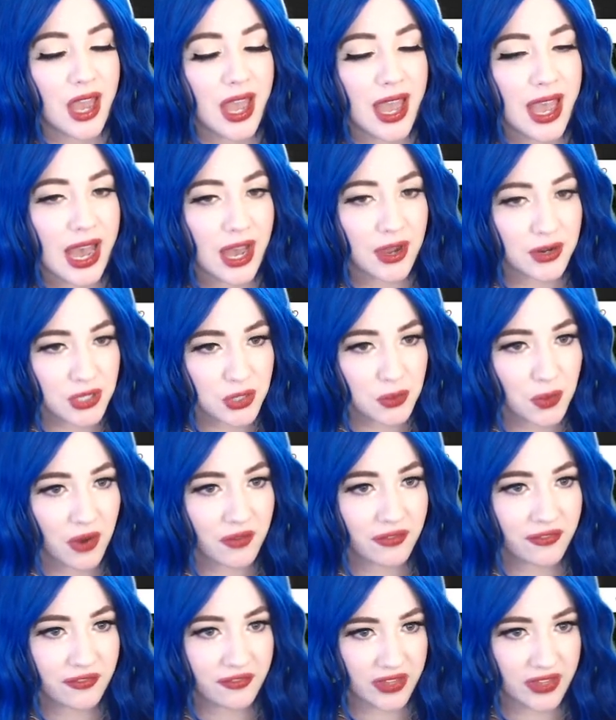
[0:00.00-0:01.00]
do you all
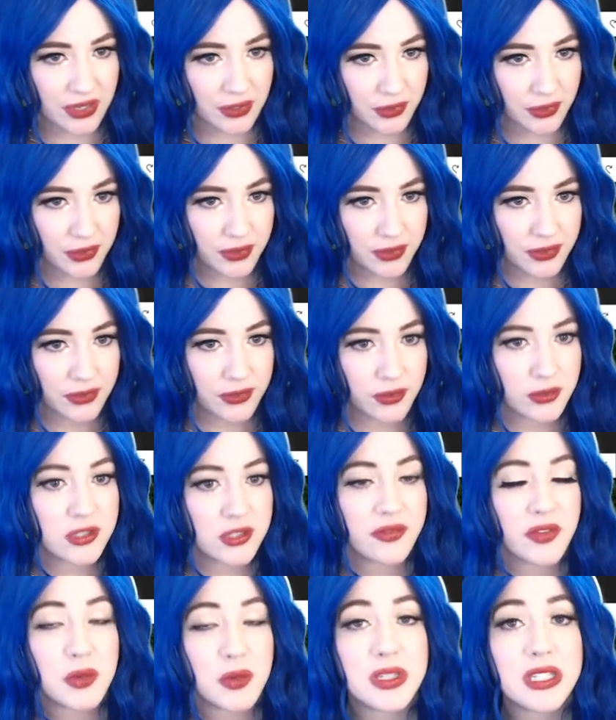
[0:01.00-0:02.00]
feel? Those of
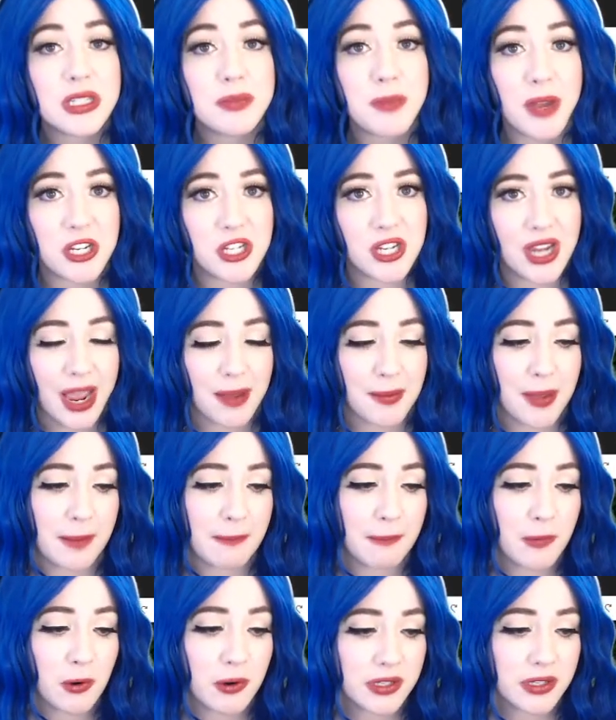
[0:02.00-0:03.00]
you especially, I'm
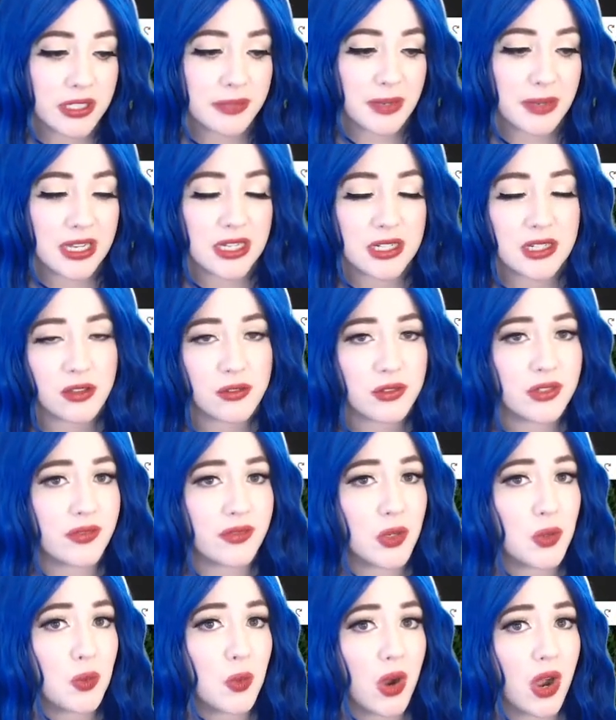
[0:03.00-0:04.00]
more speaking to those of
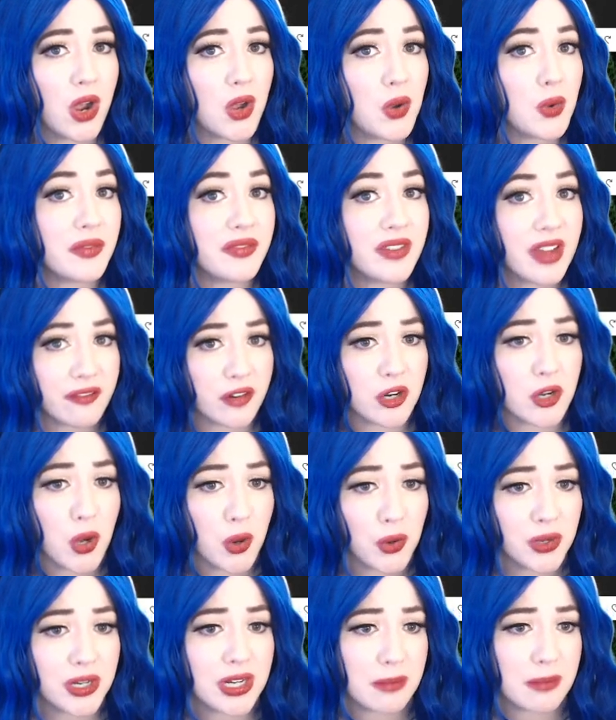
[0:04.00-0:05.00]
you who have never
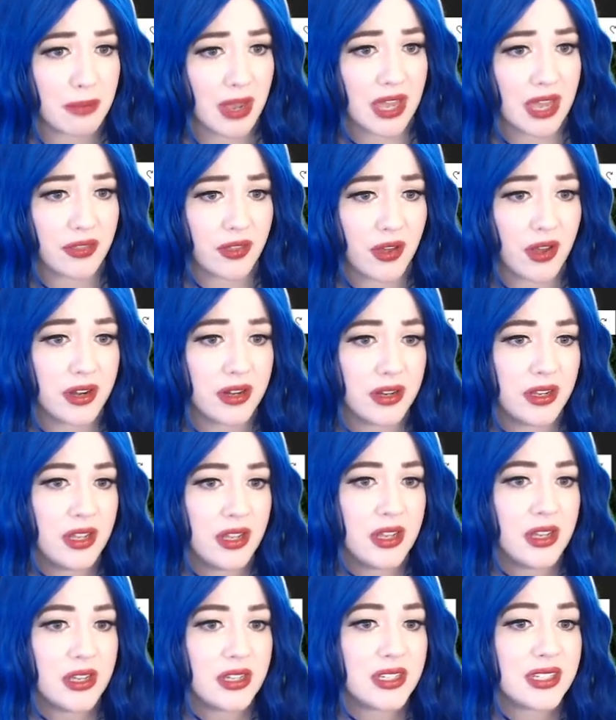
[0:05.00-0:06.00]
coded in Python.
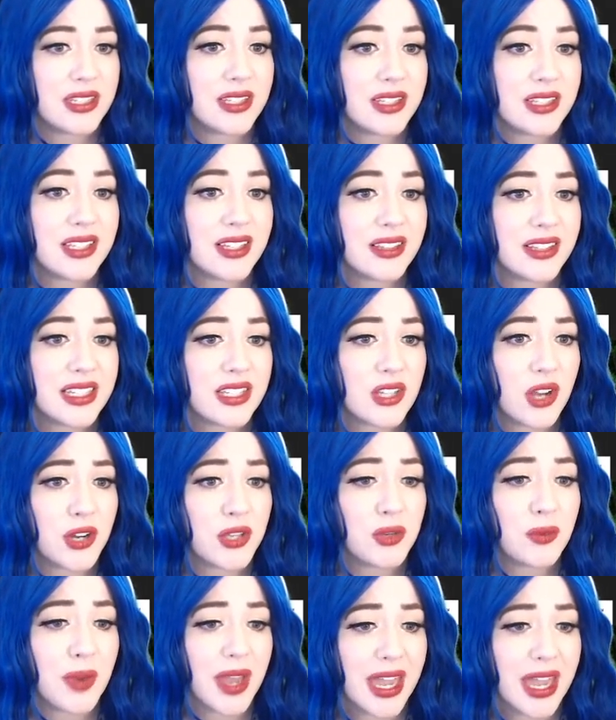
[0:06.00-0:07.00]
Does this at least, are
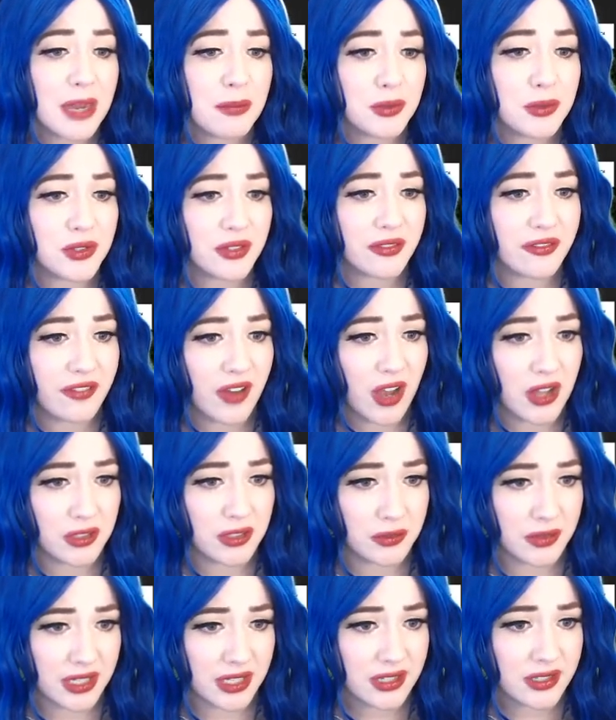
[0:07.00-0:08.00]
you able to follow
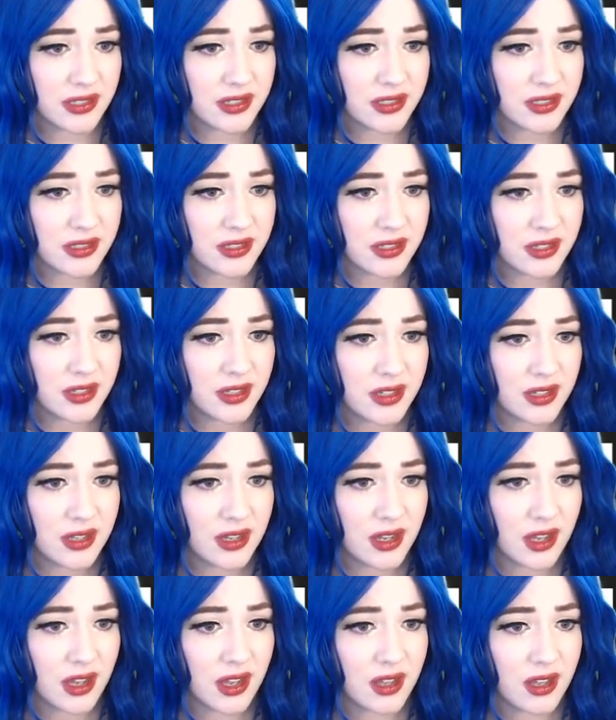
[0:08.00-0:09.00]
this?
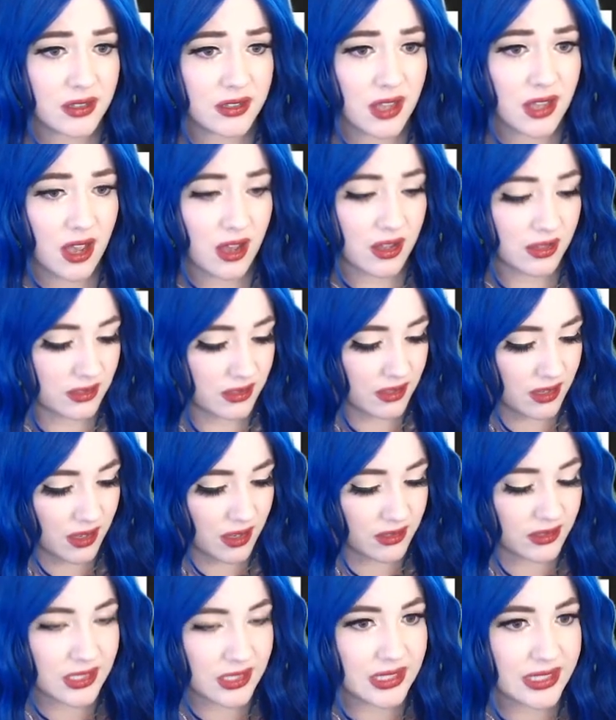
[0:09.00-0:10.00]

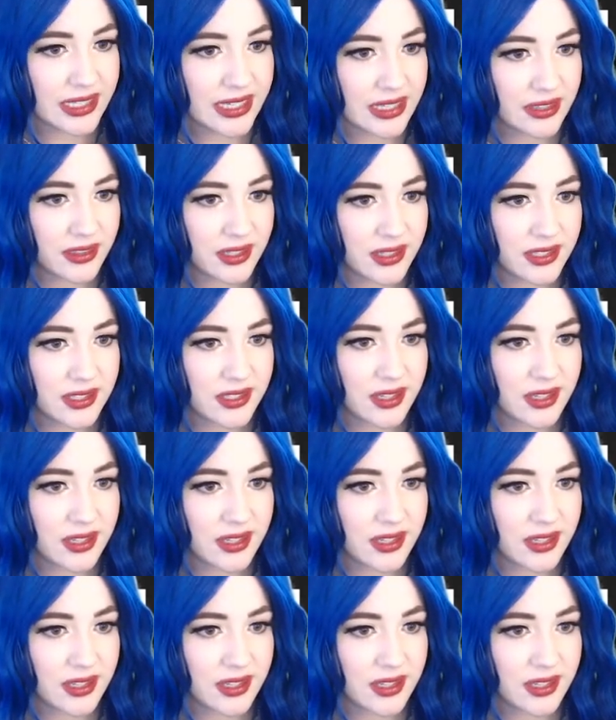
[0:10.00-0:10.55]
I'll delete this